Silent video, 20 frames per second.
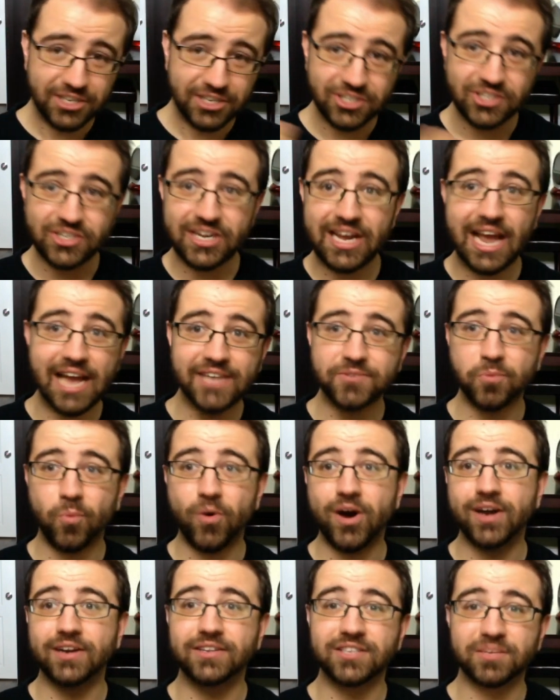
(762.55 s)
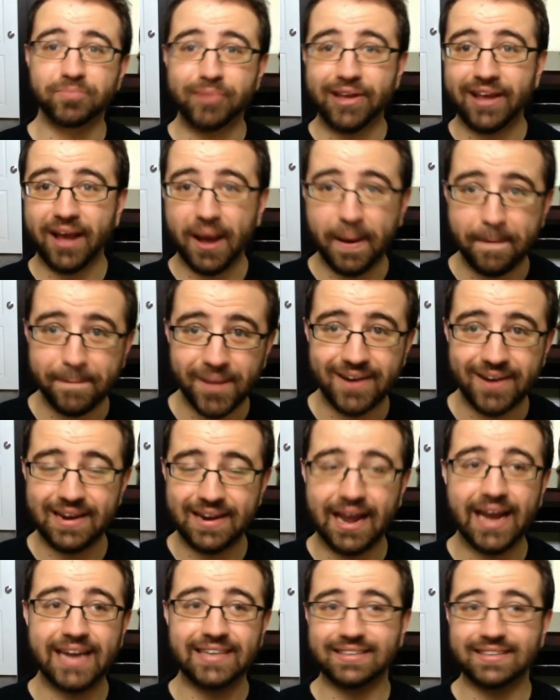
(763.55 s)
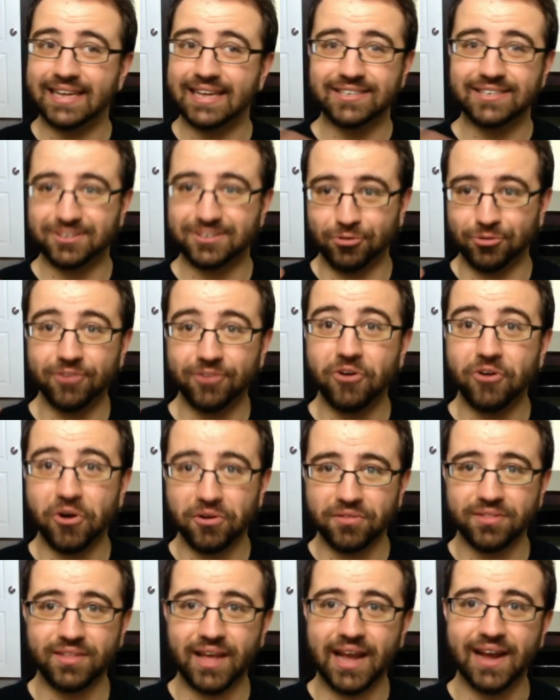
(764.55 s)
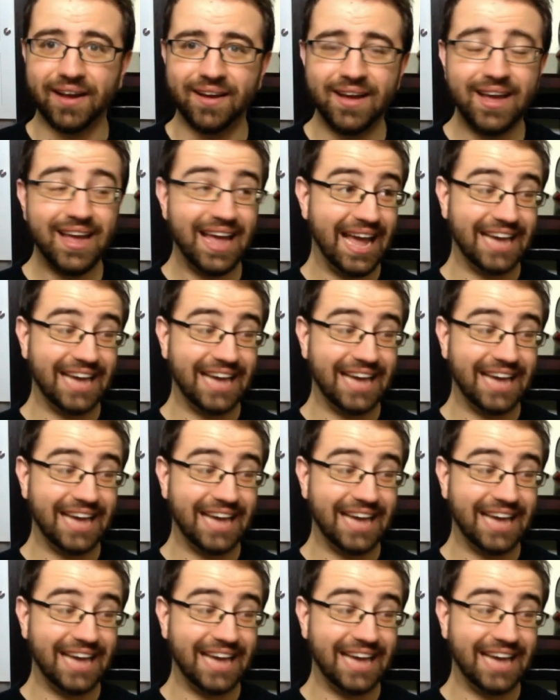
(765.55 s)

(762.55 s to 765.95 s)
she has wanted to become a knight. That's sort of her thing.